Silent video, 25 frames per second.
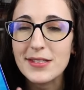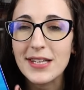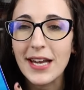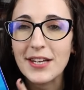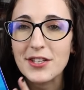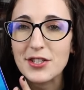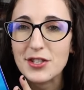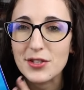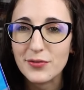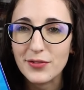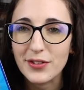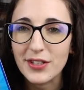And
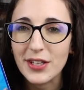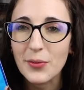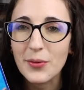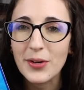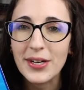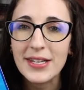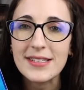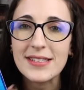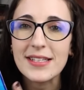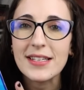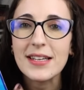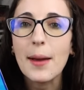I just really
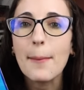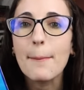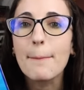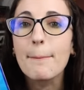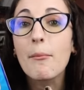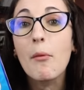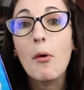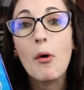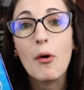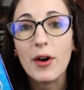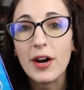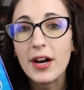wanna see
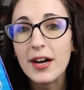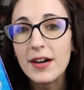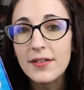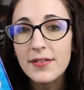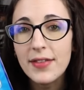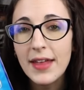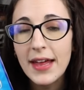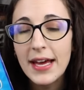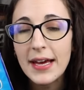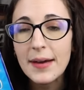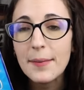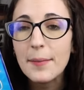more
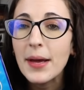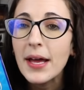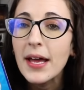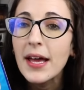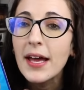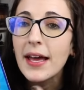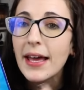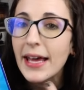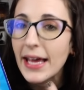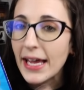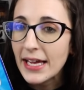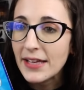of them
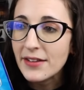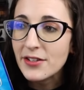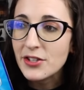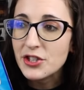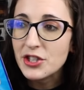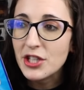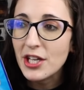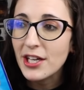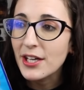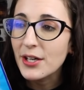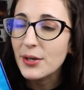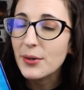in the
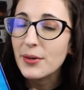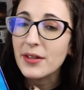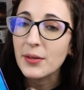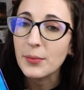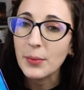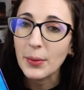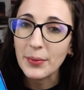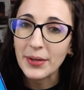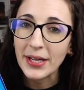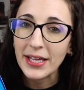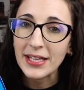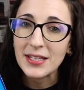show
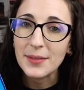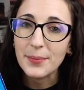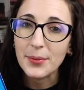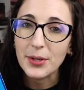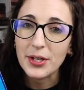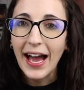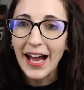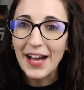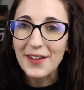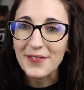than what we get in the book.